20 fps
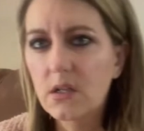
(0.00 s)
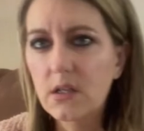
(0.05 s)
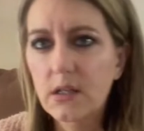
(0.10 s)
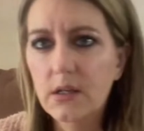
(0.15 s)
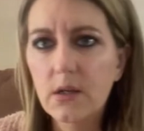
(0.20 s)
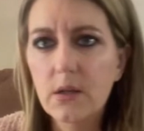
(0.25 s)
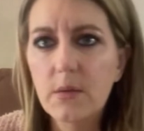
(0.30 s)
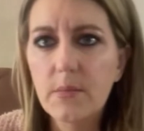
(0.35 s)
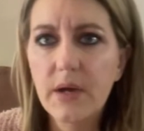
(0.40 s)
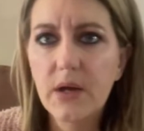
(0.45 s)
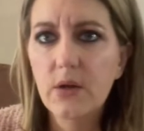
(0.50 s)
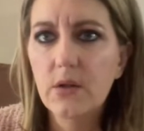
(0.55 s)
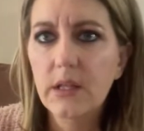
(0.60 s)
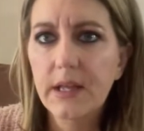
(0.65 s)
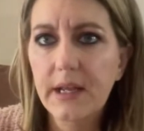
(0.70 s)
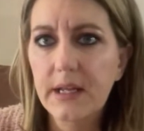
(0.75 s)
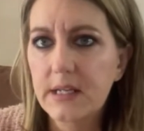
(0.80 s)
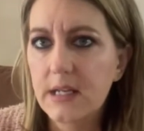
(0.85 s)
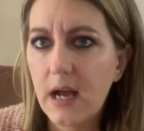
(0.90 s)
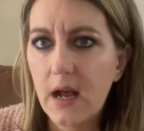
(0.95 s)
little about
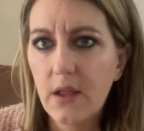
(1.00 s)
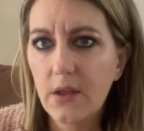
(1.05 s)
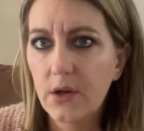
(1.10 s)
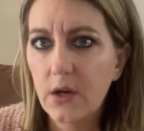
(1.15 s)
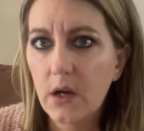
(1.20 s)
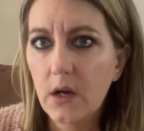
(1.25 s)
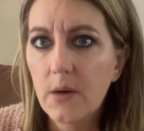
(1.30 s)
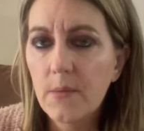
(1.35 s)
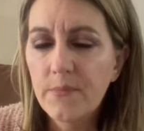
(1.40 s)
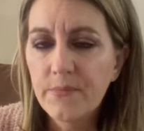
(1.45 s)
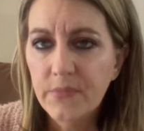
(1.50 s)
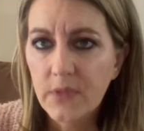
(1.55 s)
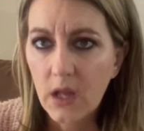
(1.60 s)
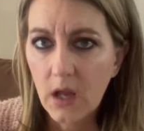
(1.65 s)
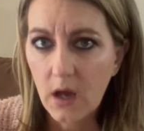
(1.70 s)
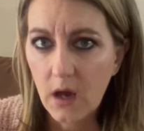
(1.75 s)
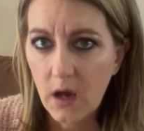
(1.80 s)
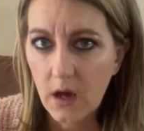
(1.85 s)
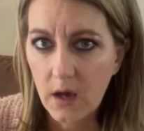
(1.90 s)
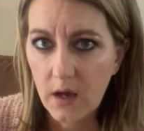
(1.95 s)
like a dollar
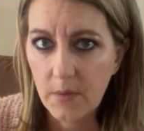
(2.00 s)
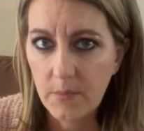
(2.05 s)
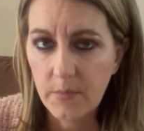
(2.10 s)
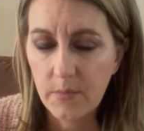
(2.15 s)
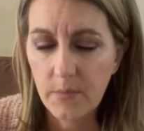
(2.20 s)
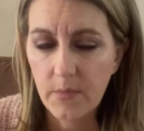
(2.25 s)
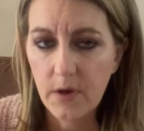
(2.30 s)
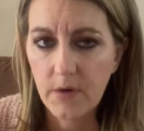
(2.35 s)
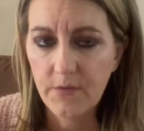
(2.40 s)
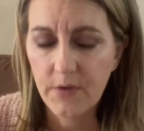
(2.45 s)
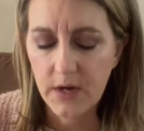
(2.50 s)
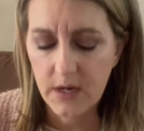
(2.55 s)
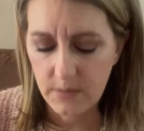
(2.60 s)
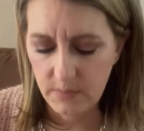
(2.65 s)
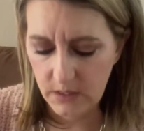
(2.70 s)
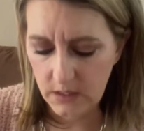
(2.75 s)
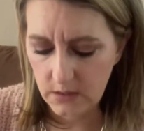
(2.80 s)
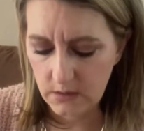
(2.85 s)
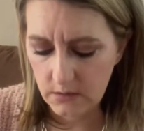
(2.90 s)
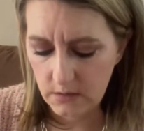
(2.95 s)
um, a
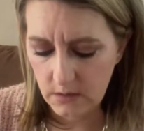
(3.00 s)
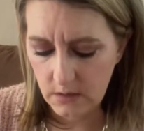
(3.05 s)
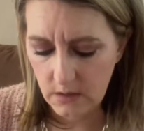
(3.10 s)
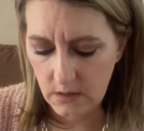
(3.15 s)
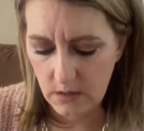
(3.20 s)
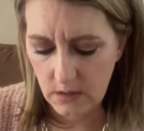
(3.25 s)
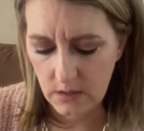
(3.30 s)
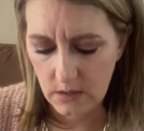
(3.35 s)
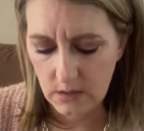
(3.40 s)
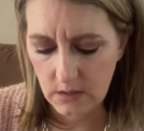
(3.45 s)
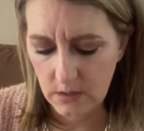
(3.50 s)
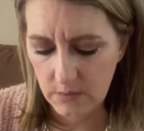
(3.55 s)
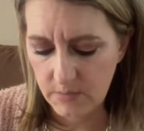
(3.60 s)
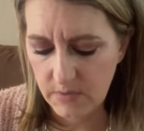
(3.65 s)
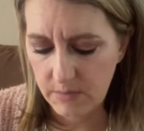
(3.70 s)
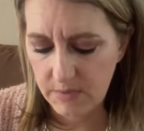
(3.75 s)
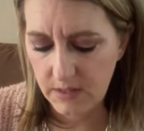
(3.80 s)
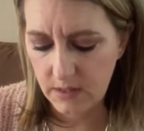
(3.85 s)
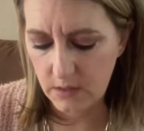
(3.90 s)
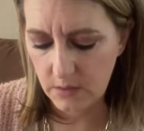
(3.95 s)
vitamin, little
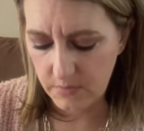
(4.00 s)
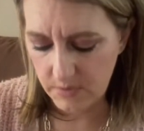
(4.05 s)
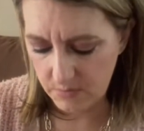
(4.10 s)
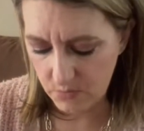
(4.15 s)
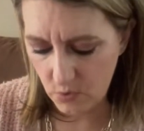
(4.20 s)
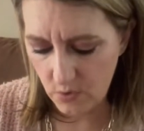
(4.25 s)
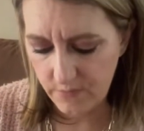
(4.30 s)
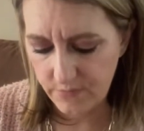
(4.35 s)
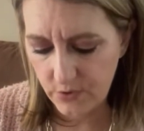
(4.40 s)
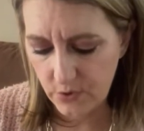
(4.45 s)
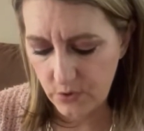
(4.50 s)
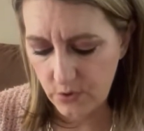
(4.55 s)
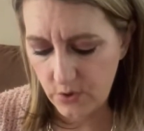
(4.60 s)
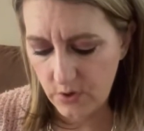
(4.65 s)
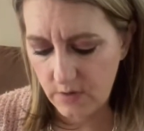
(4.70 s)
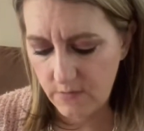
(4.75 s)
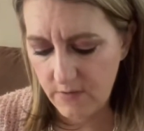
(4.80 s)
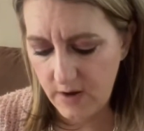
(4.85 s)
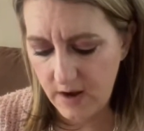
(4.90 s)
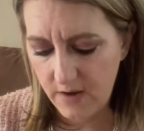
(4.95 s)
maybe a little bit more if they're
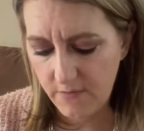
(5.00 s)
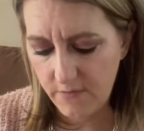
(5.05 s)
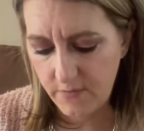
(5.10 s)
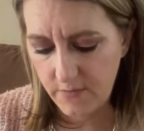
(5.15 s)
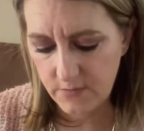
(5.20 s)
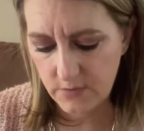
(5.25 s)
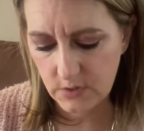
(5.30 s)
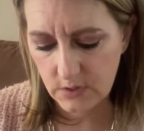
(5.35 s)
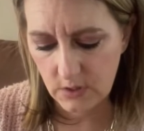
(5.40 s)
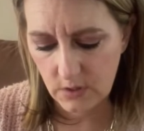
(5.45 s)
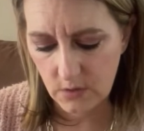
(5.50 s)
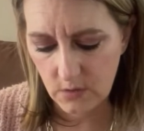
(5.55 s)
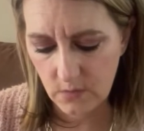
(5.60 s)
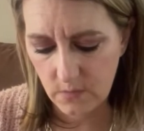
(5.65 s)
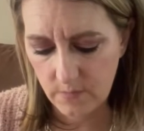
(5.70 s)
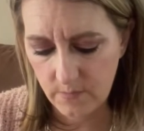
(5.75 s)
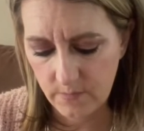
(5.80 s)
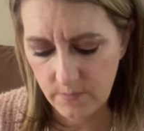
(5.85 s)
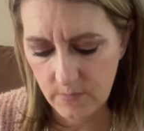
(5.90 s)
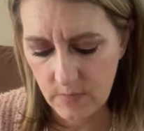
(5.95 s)
35. So
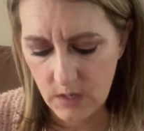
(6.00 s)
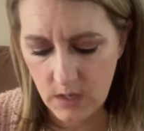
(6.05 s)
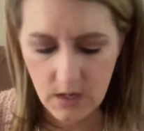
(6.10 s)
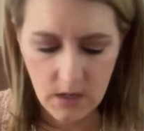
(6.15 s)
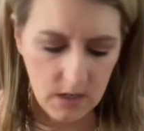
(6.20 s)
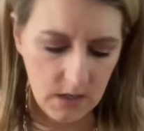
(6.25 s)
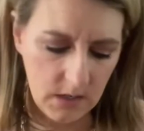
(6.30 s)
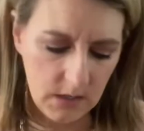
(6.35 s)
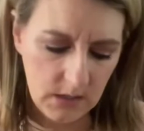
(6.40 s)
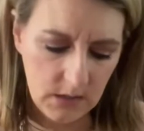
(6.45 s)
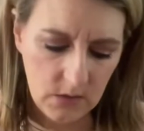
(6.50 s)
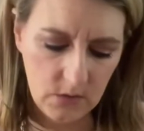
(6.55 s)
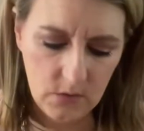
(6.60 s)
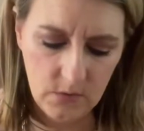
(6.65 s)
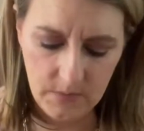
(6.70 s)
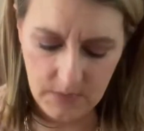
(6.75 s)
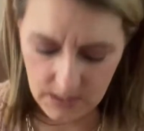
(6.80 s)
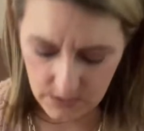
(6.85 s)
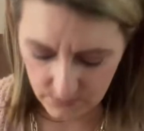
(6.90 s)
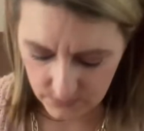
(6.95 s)
it, oh,
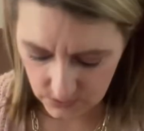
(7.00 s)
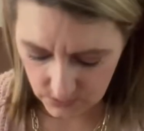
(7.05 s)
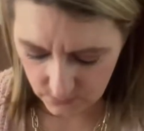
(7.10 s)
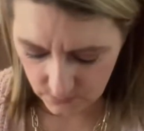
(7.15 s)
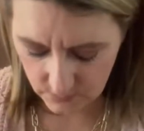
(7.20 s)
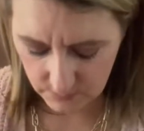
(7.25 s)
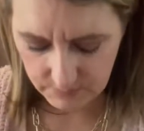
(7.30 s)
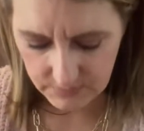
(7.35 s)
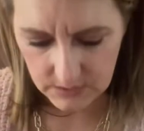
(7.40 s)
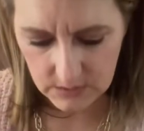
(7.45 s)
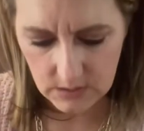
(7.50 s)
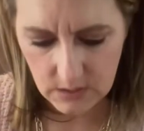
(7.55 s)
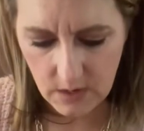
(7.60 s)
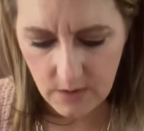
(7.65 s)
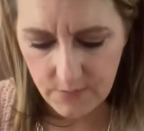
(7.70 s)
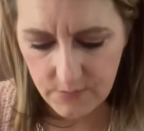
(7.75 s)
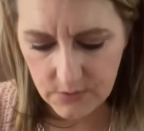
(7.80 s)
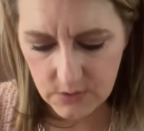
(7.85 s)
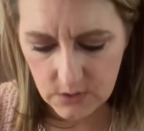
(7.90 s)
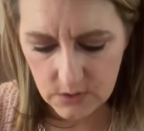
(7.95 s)
I ripped this
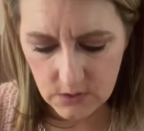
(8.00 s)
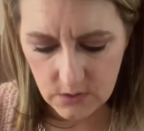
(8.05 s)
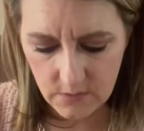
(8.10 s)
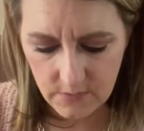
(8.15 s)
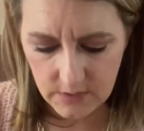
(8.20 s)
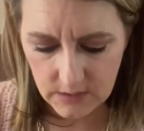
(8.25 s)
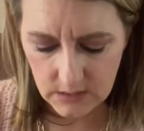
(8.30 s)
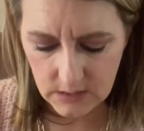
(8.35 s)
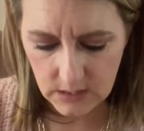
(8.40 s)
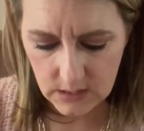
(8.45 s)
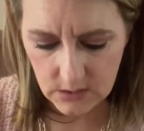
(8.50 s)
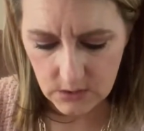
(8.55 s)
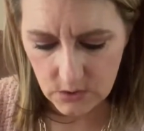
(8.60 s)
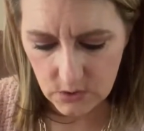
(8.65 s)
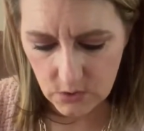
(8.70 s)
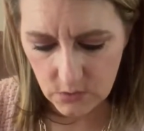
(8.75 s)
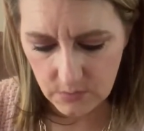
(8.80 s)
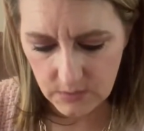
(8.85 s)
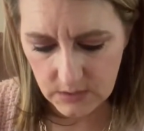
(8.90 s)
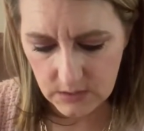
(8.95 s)
off. Is the serving size
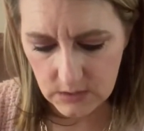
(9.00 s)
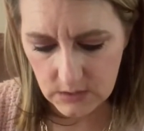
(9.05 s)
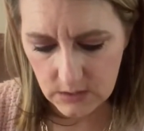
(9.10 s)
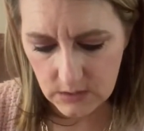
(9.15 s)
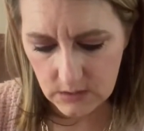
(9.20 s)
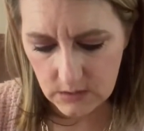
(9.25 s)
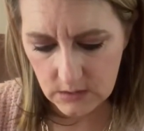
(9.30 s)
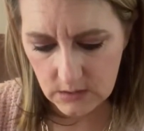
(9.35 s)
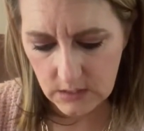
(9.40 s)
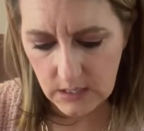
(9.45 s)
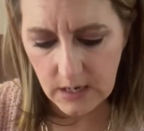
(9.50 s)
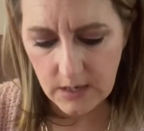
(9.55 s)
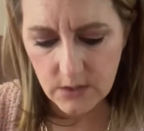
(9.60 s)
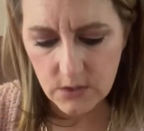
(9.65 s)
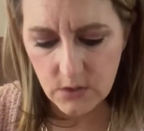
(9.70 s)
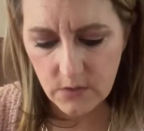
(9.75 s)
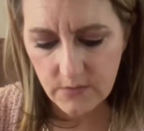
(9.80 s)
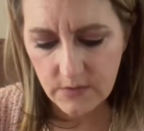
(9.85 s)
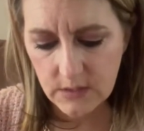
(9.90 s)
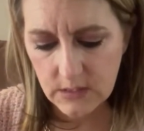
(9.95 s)
two pieces? Yeah,
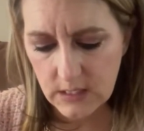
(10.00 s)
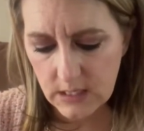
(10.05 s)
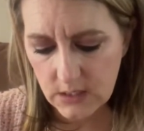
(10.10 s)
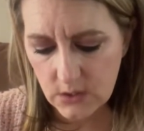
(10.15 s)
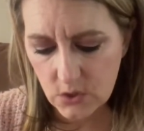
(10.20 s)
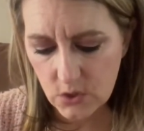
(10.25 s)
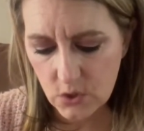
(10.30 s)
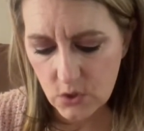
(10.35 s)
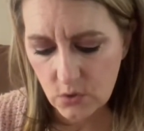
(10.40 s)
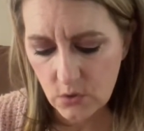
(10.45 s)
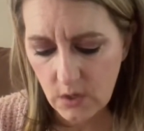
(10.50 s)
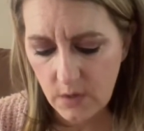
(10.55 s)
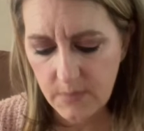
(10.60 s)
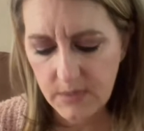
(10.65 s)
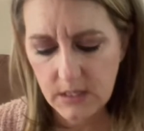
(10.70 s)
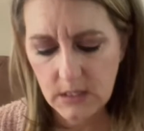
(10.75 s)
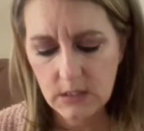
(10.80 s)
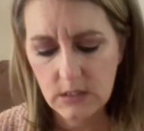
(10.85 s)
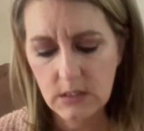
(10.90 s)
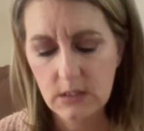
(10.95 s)
serving size two
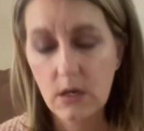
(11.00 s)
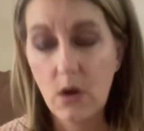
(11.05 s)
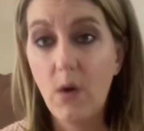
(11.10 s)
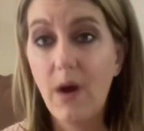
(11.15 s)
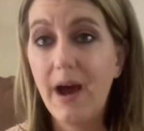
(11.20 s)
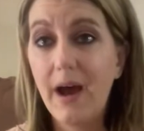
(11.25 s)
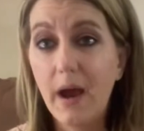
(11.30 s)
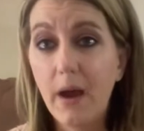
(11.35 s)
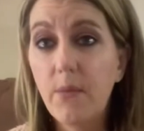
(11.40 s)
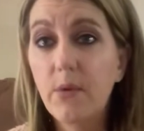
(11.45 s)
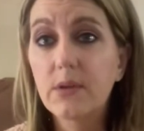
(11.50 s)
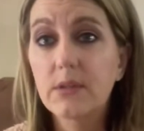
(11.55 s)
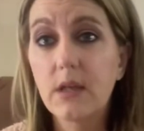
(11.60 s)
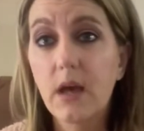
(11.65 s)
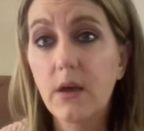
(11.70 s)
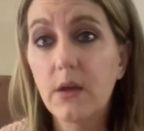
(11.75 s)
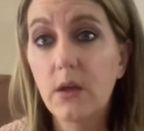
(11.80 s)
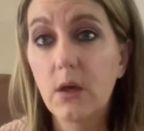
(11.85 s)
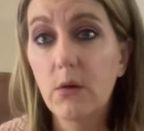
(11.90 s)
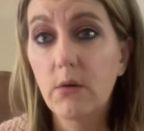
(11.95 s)
gummies. So I will
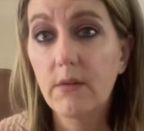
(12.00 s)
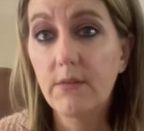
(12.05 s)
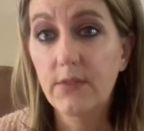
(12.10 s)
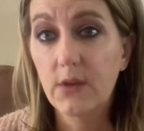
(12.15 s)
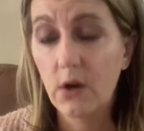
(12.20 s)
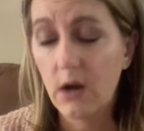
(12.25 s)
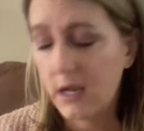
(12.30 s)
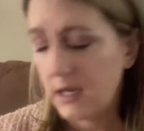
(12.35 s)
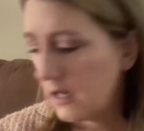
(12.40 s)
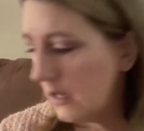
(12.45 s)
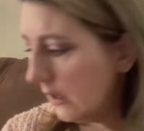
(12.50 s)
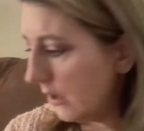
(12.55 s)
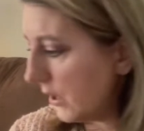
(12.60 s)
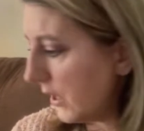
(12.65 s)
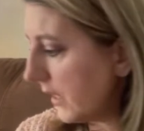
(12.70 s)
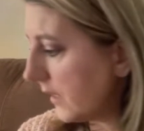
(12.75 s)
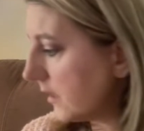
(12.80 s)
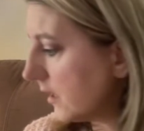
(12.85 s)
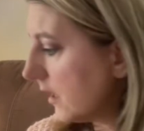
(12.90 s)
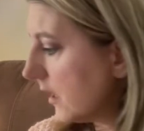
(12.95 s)
tell you if they're any
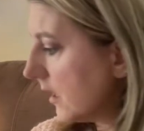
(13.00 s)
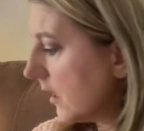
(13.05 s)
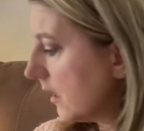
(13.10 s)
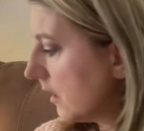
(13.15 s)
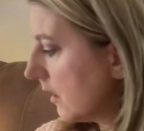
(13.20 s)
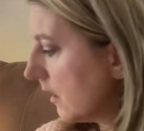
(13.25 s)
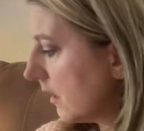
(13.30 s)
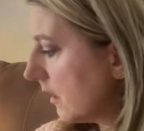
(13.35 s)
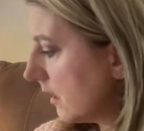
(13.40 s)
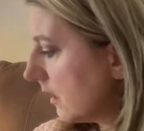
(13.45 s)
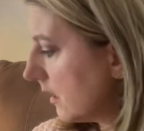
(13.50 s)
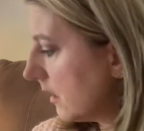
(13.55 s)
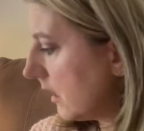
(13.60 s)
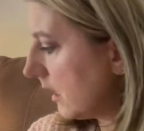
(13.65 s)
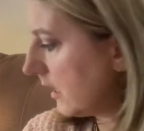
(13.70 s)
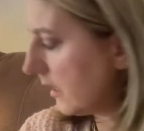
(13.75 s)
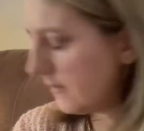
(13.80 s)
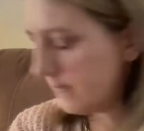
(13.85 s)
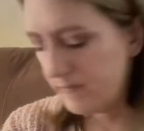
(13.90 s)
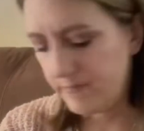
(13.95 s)
good.
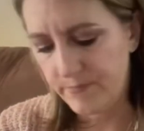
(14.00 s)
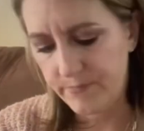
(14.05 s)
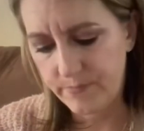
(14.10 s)
Um,